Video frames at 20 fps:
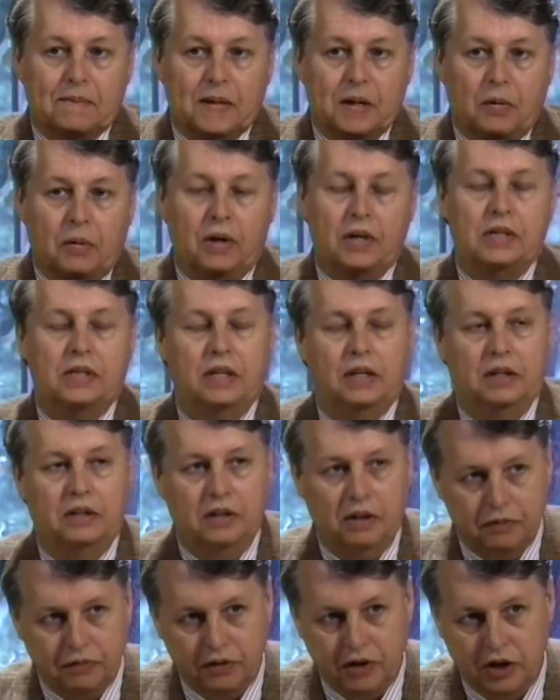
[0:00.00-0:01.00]
Whereas in the
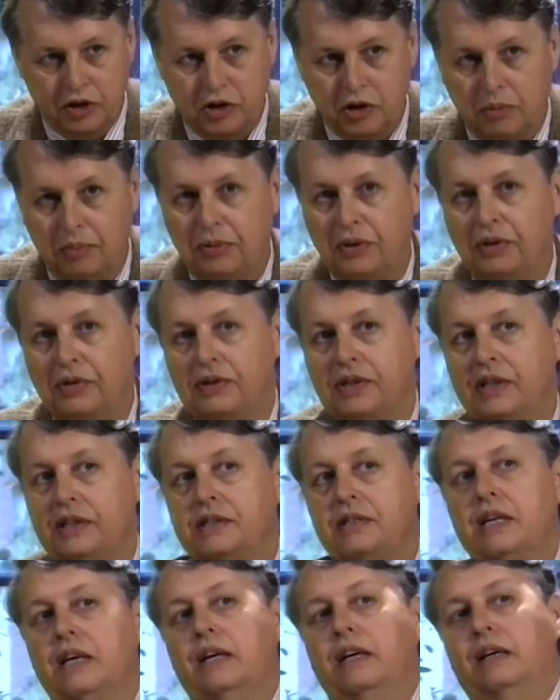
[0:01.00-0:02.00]
differential
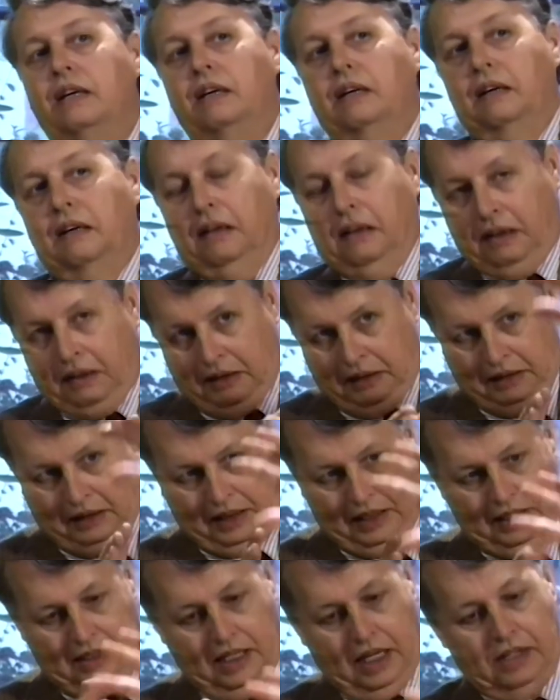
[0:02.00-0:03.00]
process,
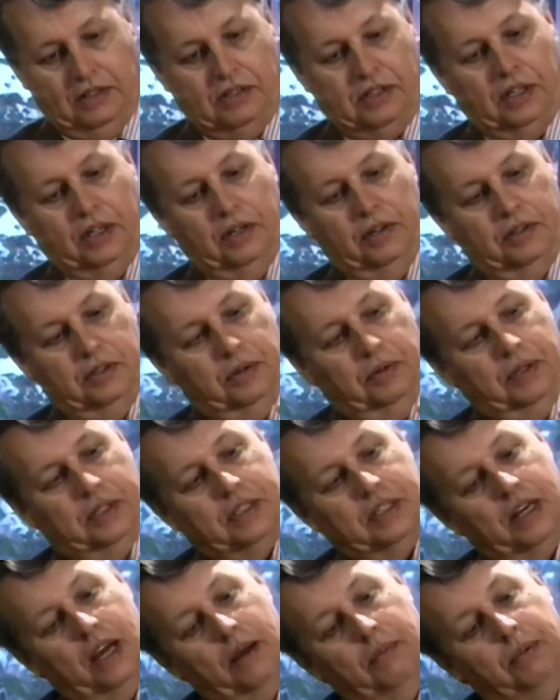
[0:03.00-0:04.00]
it tends to go to
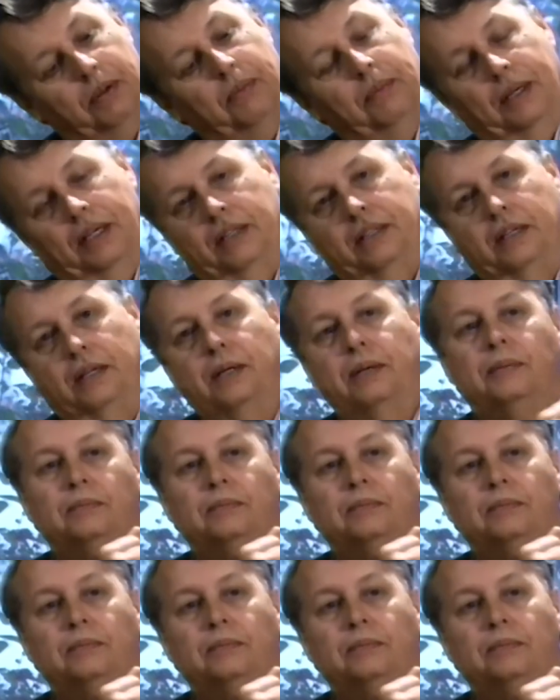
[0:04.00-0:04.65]
its complement,